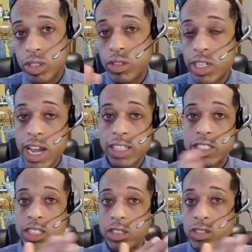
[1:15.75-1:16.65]
you can
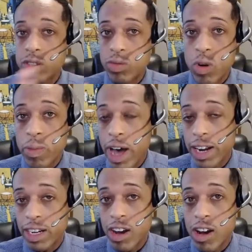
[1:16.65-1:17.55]
actually use the
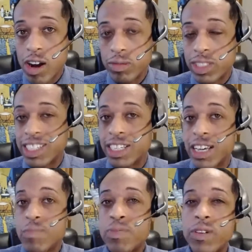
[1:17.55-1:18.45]
robotic arm to
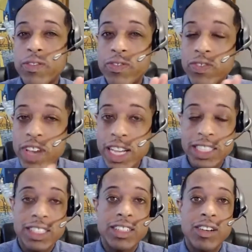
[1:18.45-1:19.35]
get
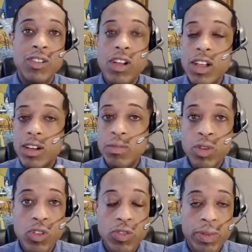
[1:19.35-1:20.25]
professional
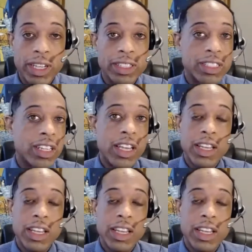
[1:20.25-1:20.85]
movements,